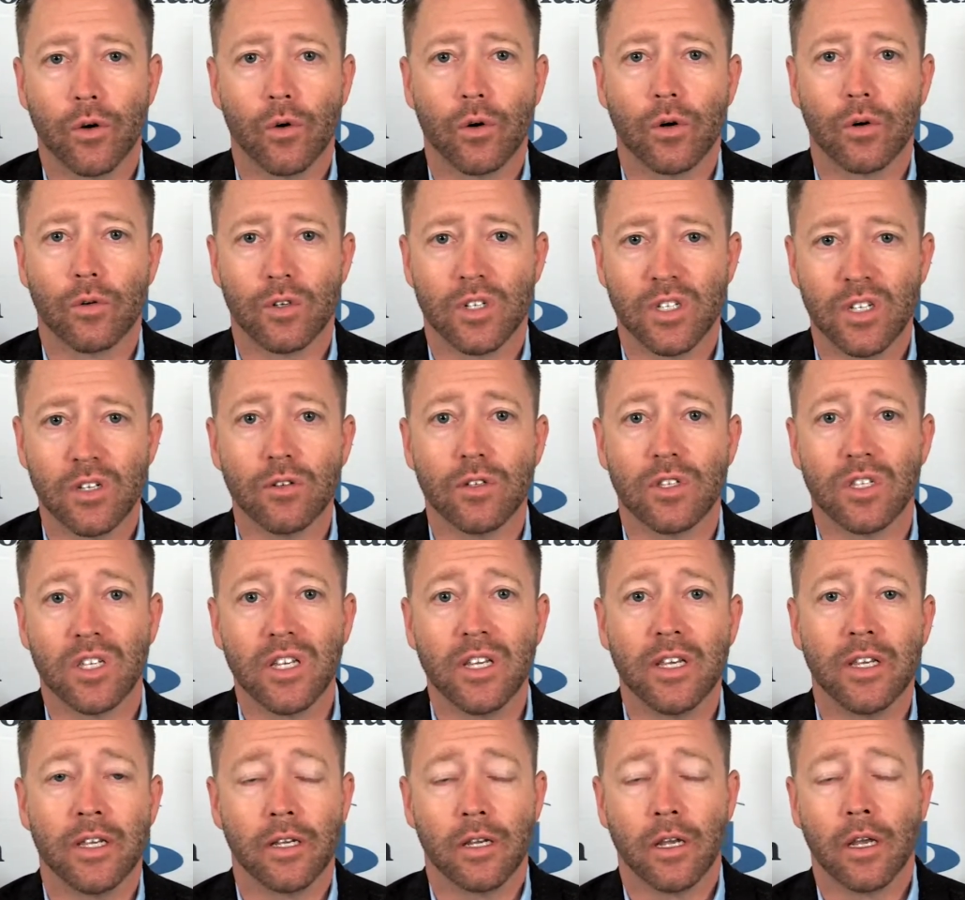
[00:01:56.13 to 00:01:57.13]
We're still
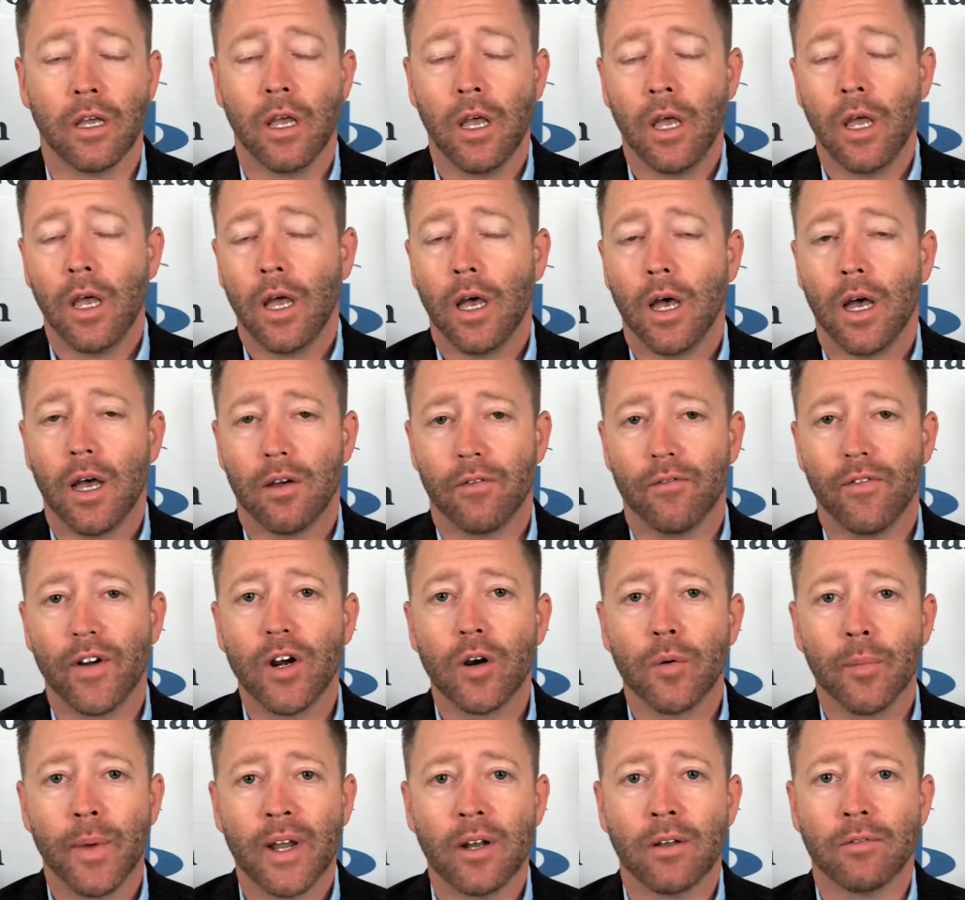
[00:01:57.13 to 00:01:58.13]
seeing a fair
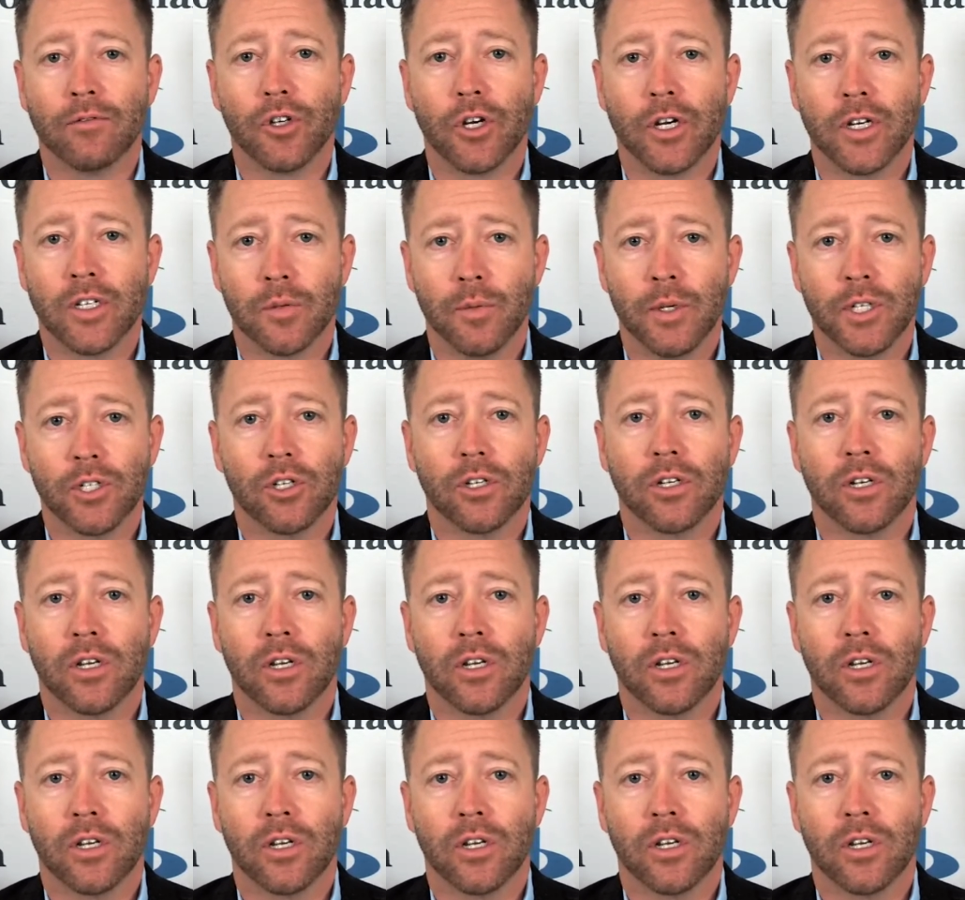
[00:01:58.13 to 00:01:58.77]
amount of transmission,